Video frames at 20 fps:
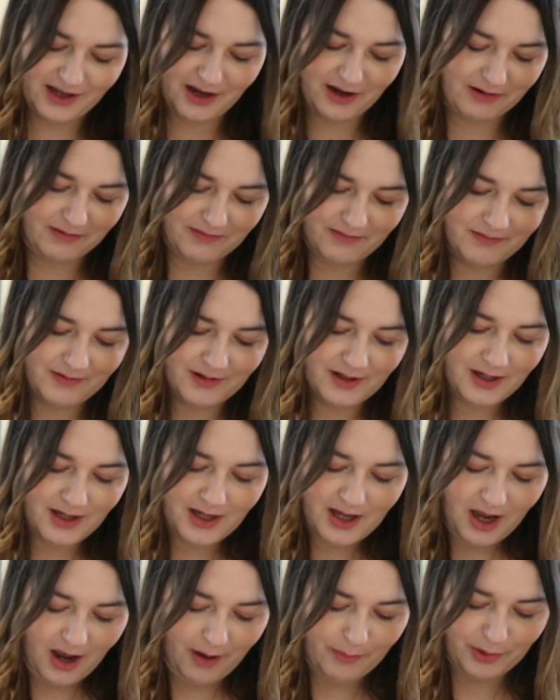so
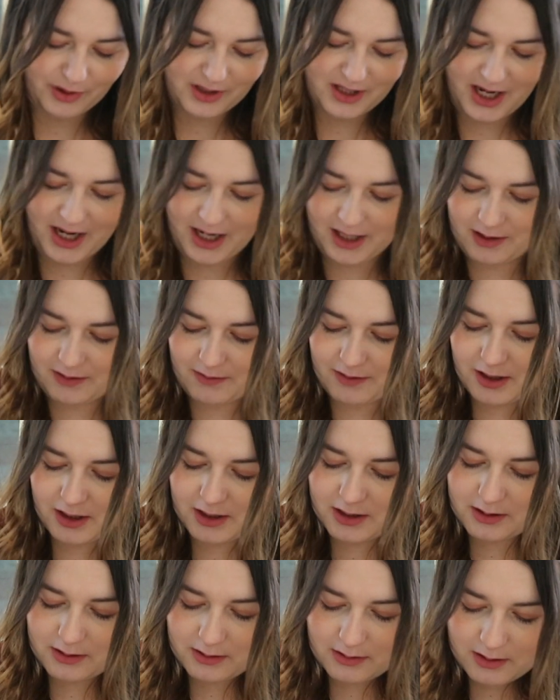I put it in
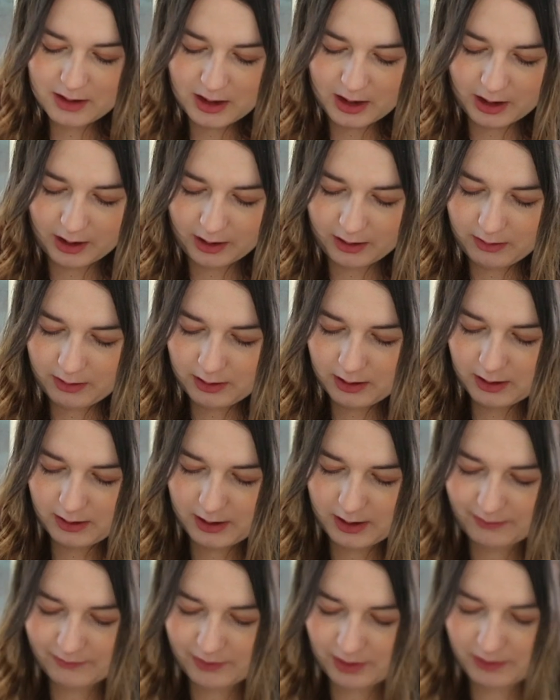because, you know, you
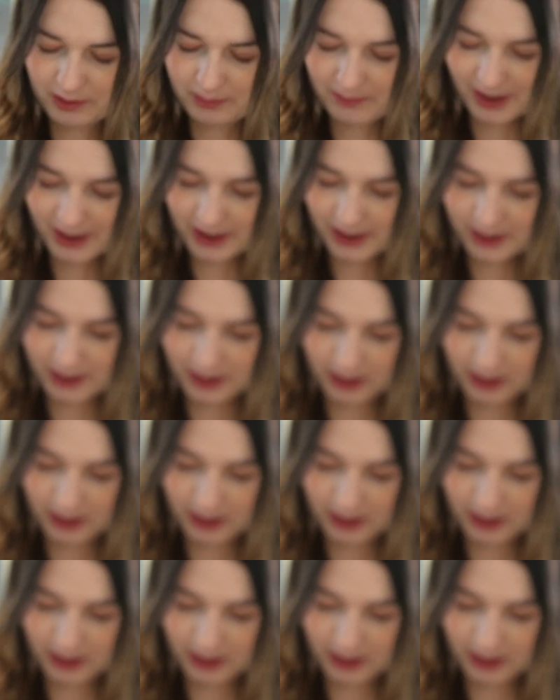never know when you might need